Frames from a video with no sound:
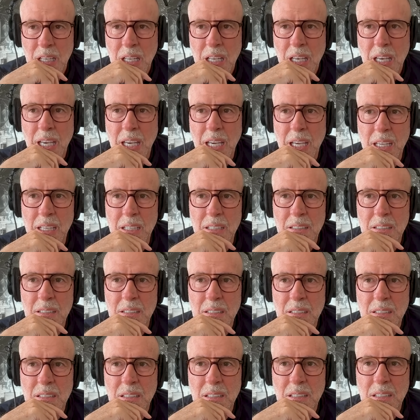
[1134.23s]
And
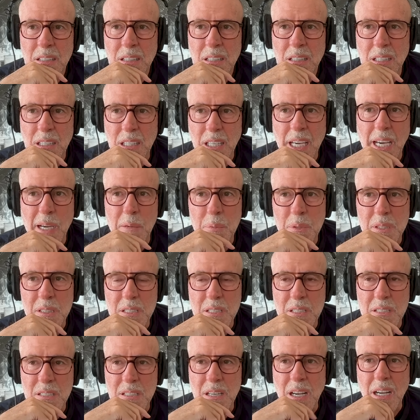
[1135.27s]
in a capitalist
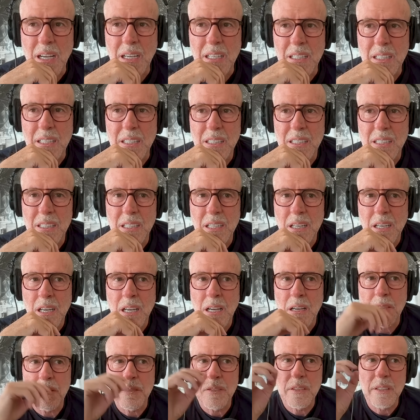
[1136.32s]
society,
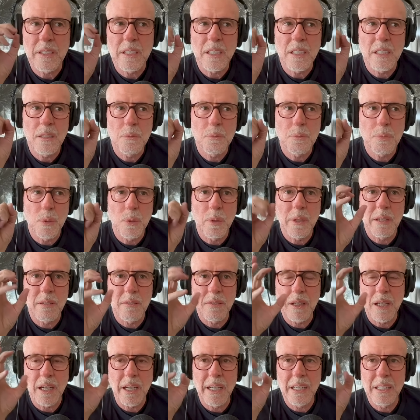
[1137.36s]
every point of
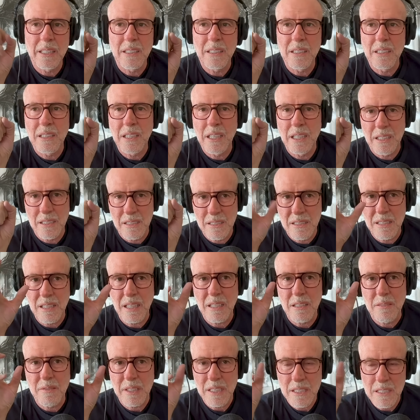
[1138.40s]
light and
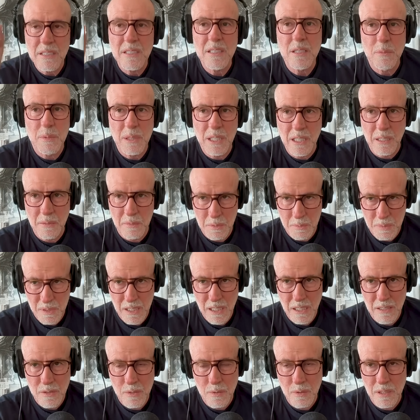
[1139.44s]
incentive is to become
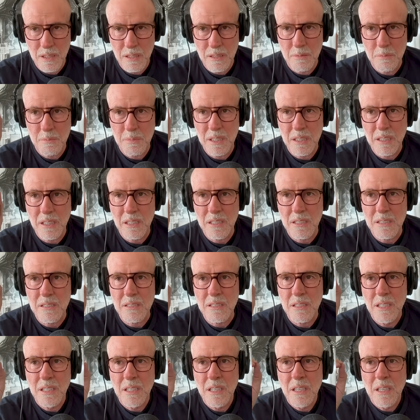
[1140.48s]
obsessed with it, because
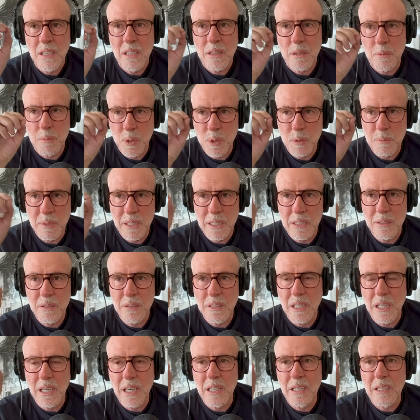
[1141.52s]
the more money you
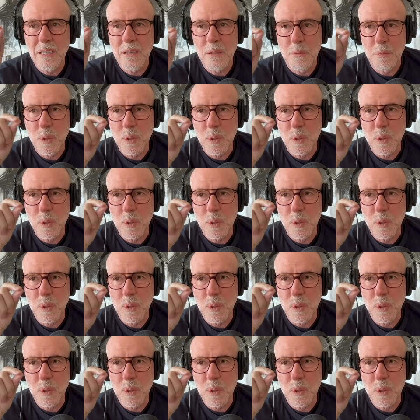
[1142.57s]
get, the more